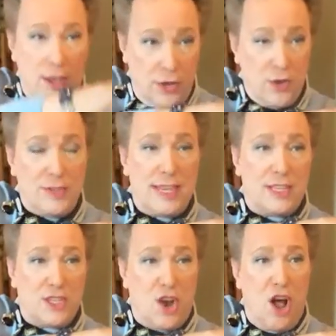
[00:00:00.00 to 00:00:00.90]
using a
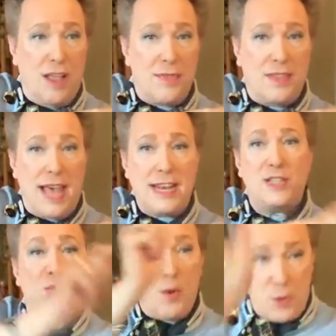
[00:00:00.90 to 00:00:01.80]
stall in the
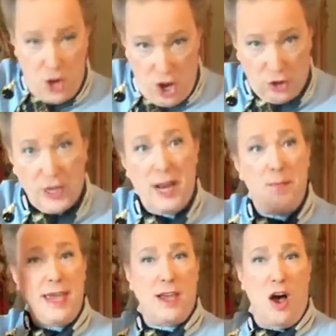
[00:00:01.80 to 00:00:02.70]
ladies' room, y'all are going
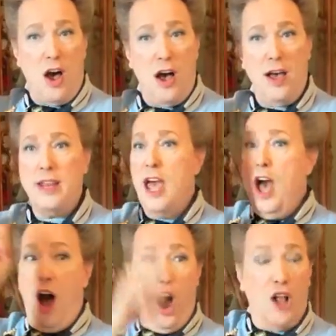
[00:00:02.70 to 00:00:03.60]
to be
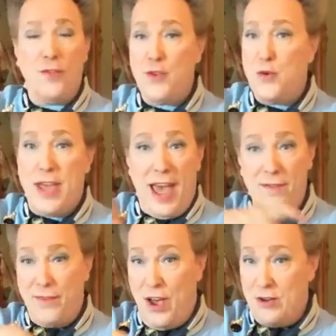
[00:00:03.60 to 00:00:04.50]
gone. All of you
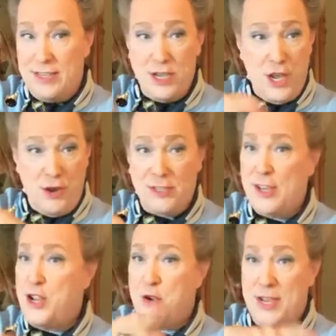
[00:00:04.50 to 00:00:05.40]
gay folks in
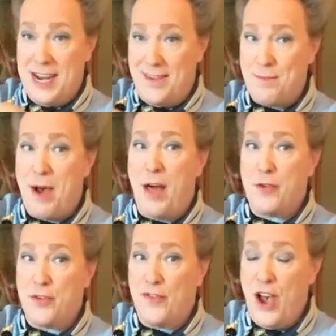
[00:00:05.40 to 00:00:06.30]
Houston who didn't even bother
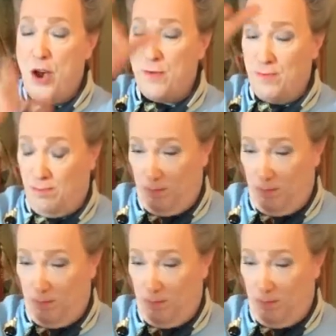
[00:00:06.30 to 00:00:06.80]
to vote,